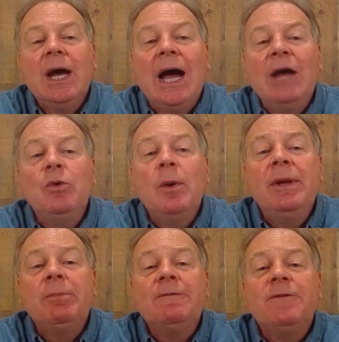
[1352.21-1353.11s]
I will
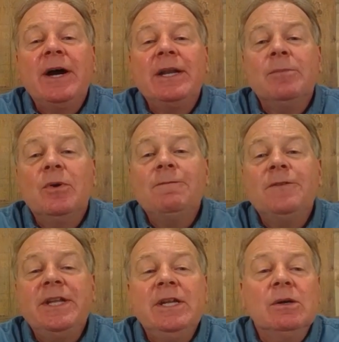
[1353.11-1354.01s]
be providing more
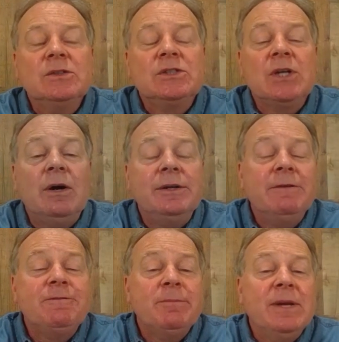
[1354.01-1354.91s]
videos on
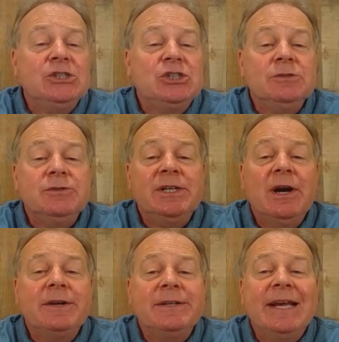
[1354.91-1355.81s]
information
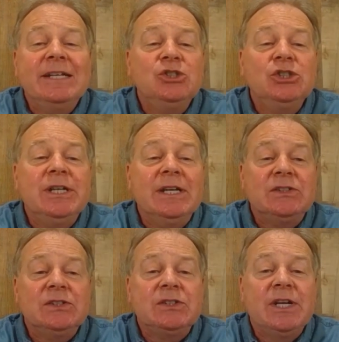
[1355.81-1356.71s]
regarding energy and
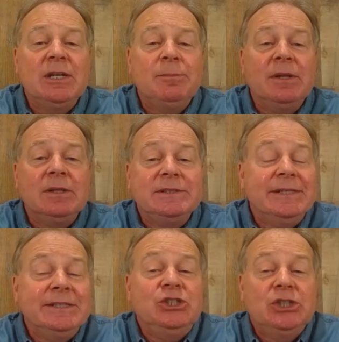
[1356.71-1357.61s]

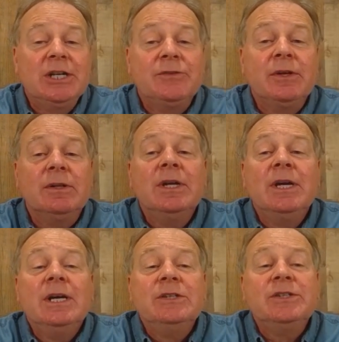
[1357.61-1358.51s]
sustainability in general
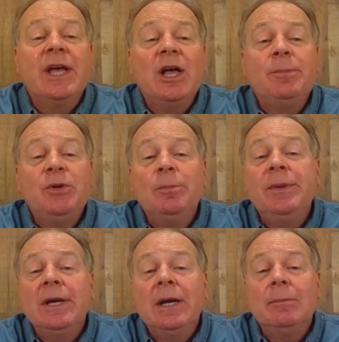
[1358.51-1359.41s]
to help you
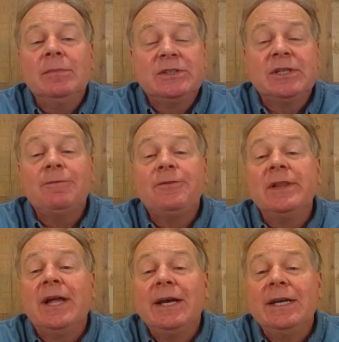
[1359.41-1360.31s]
become
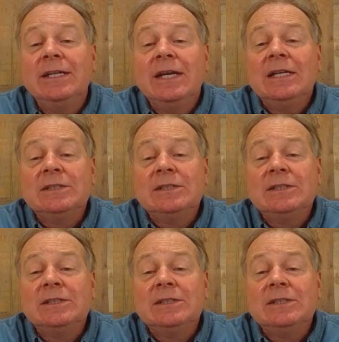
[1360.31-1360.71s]
self-reliant,